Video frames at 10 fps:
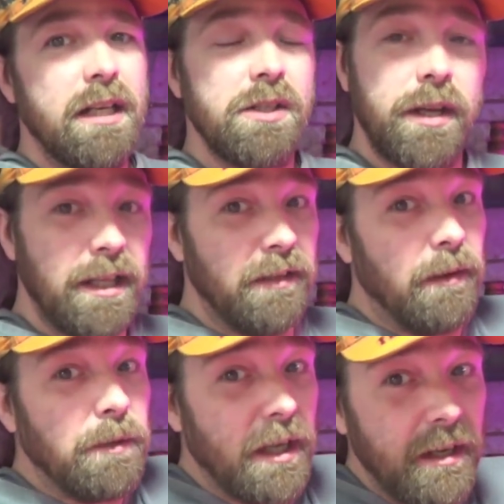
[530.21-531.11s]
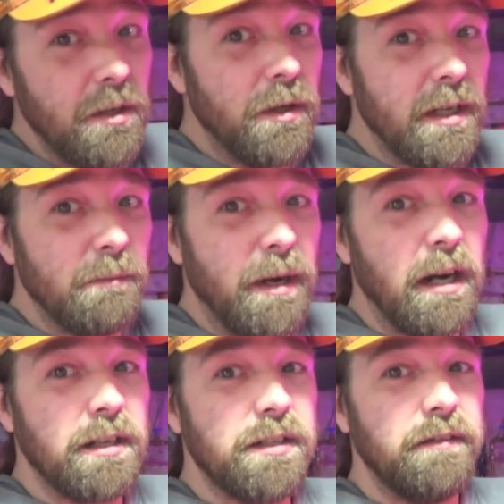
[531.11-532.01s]
so I think if I'm going to do a
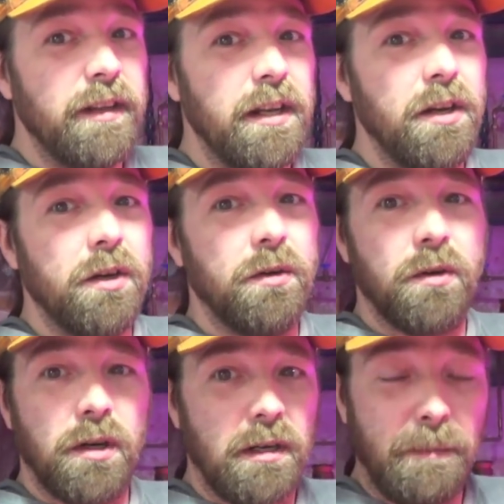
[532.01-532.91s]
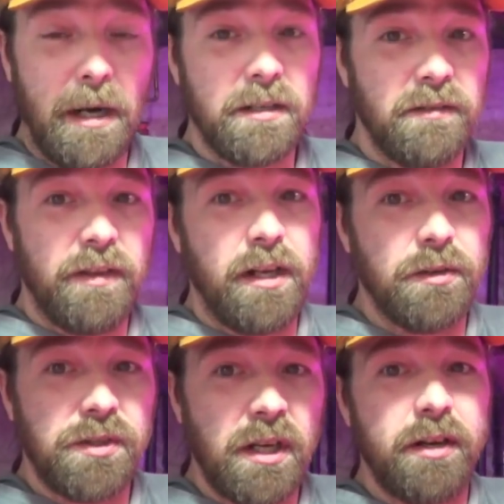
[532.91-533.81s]
comparison video or a comparison video
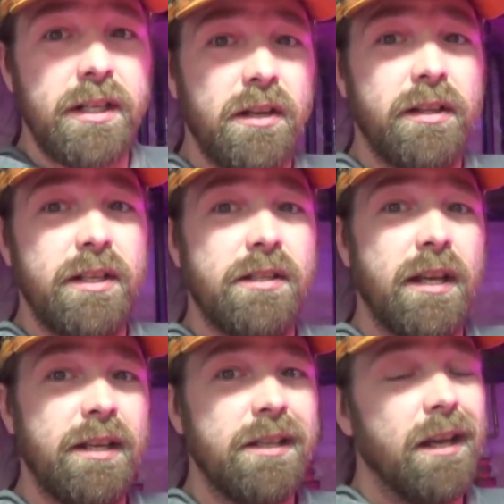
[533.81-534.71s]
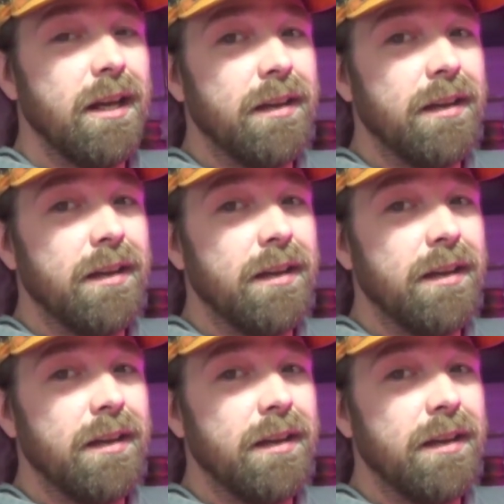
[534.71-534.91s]
series on these things,